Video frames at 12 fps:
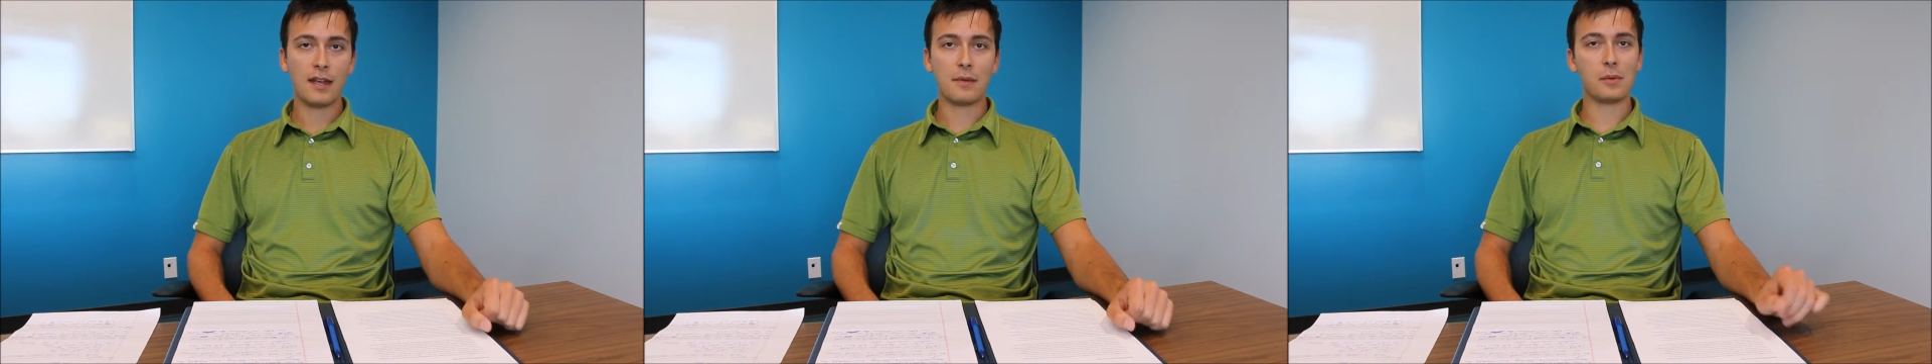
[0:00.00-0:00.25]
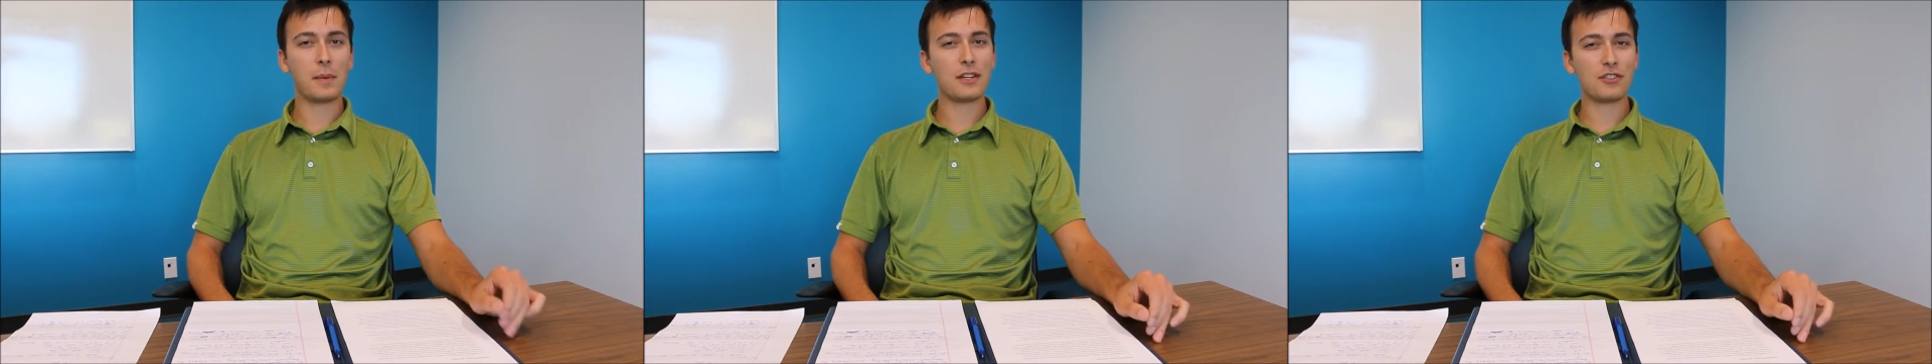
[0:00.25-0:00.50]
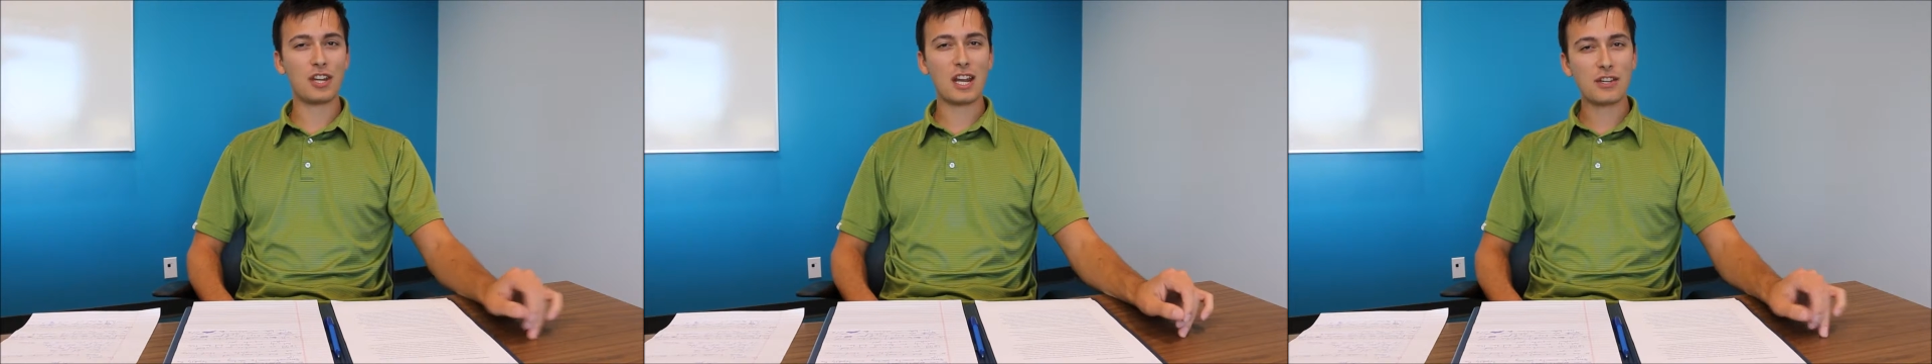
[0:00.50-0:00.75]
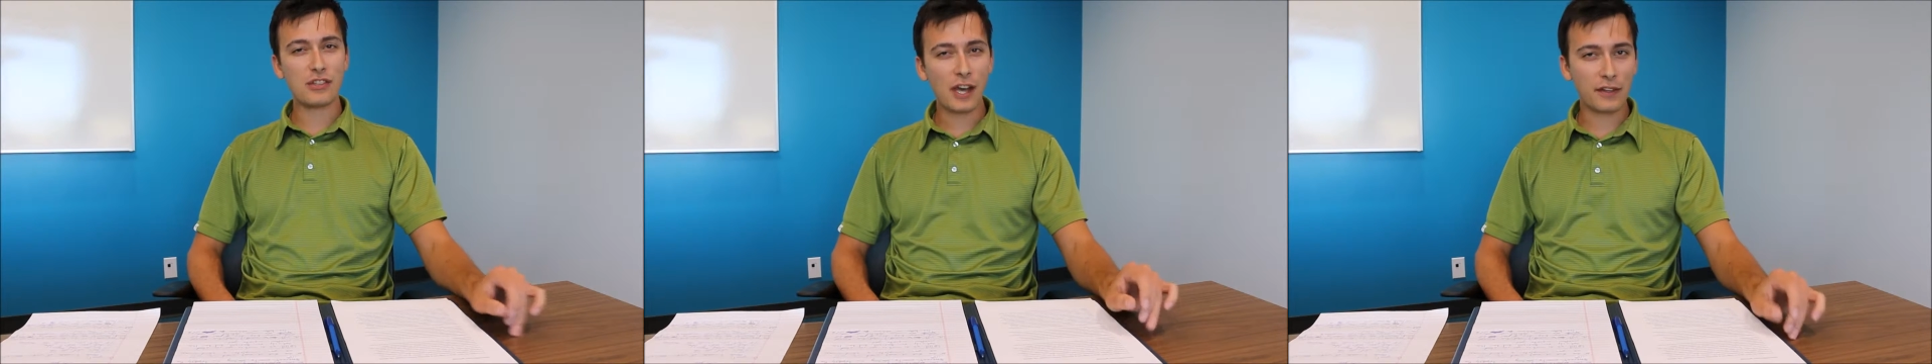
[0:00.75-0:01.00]
We might
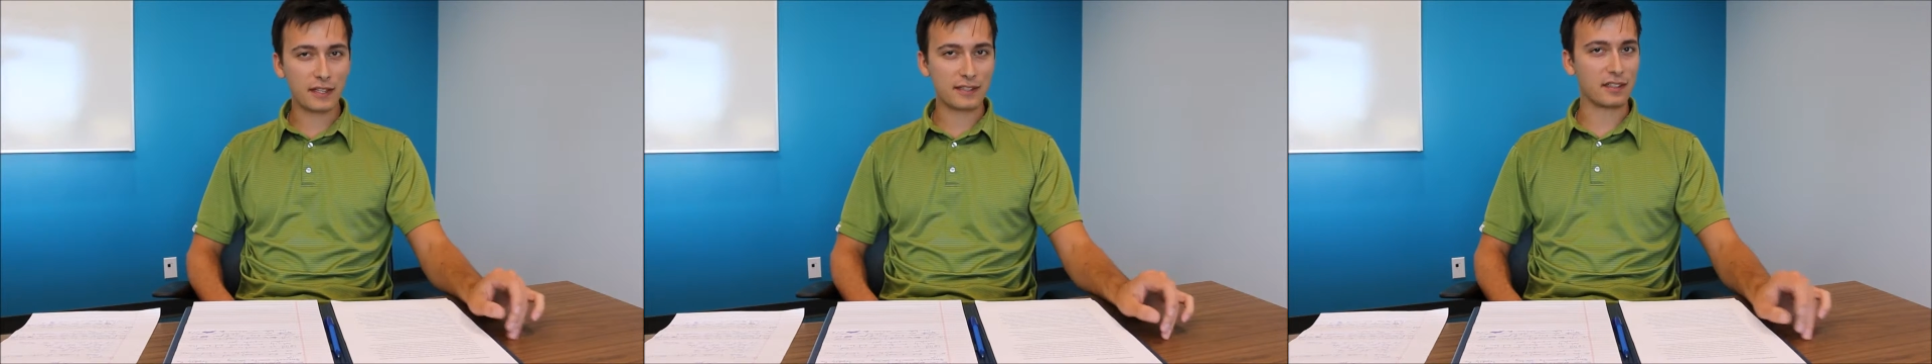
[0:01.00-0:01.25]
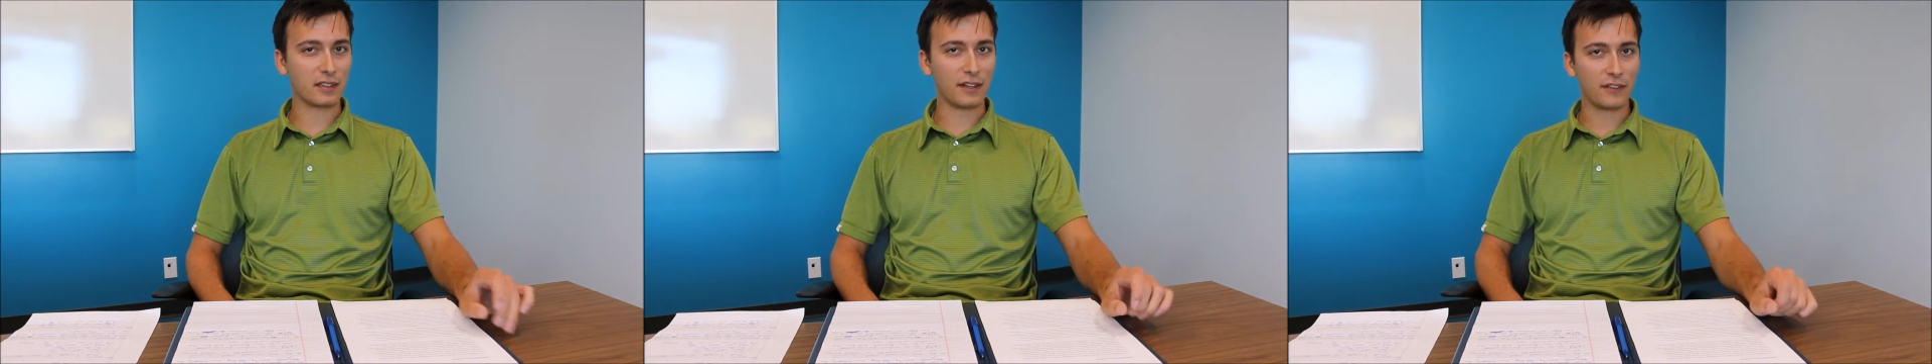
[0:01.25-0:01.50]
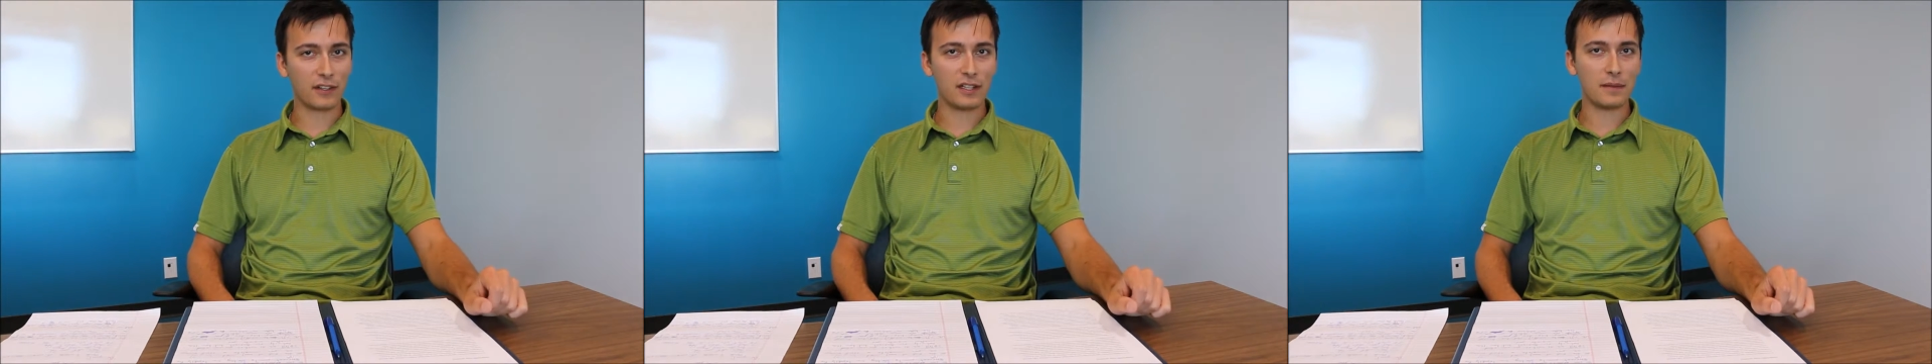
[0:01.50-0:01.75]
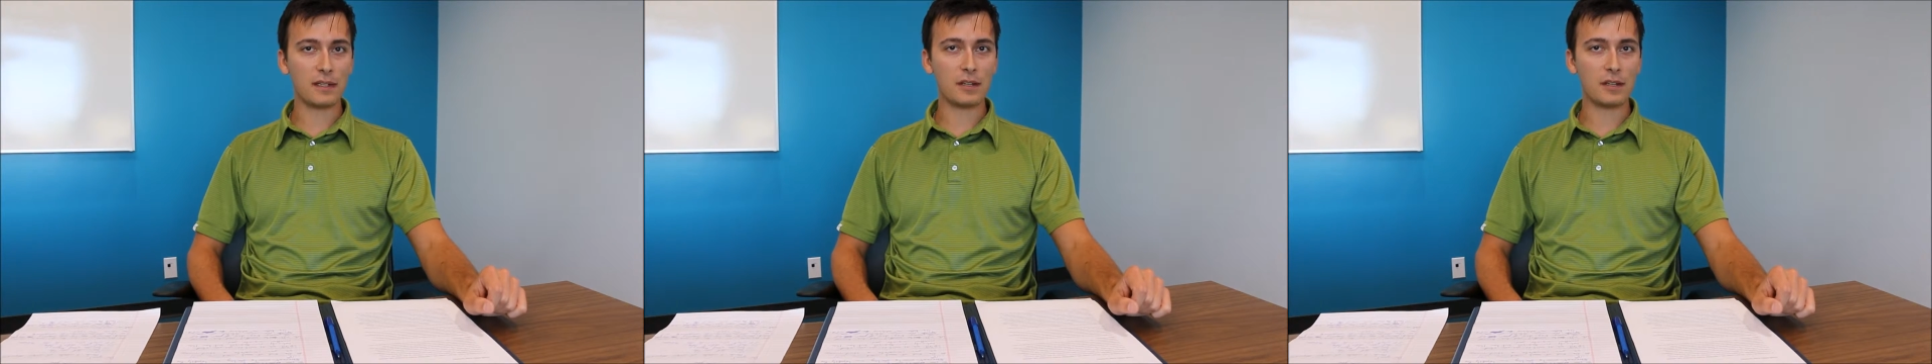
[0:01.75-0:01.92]
change how that's delivered